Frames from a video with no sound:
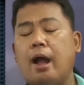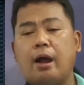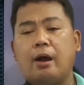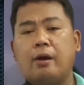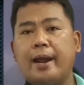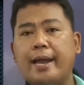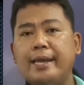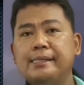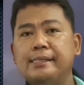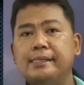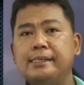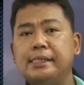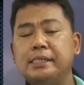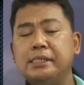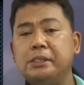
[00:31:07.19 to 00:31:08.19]
a
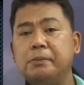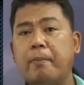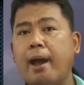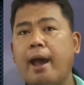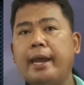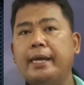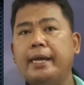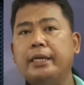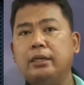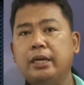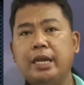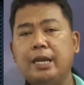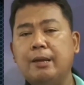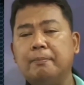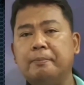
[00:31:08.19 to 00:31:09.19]
crisis-inspired
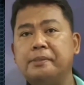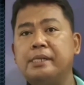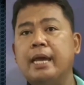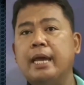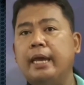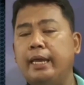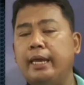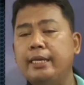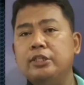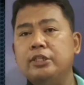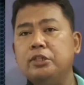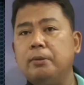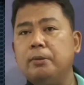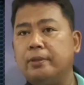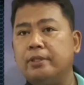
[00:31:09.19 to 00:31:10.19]
glimpse
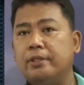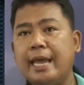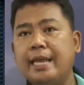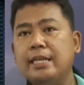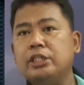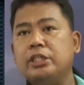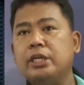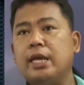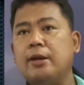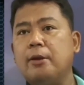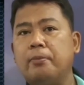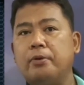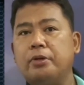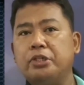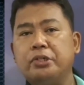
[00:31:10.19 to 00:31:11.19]
into potential
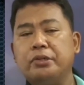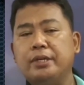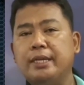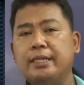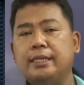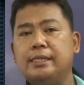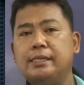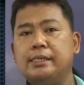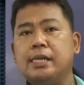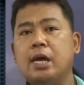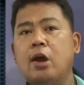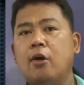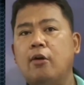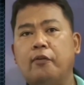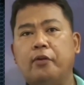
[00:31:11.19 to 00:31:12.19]
opportunities
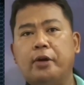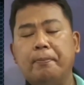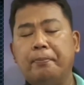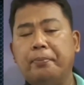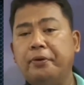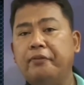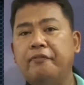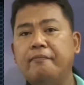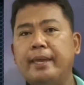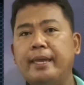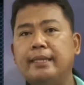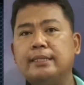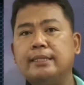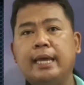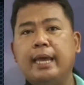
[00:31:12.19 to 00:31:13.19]
for
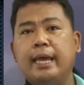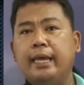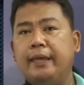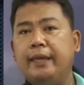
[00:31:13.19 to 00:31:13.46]
improvement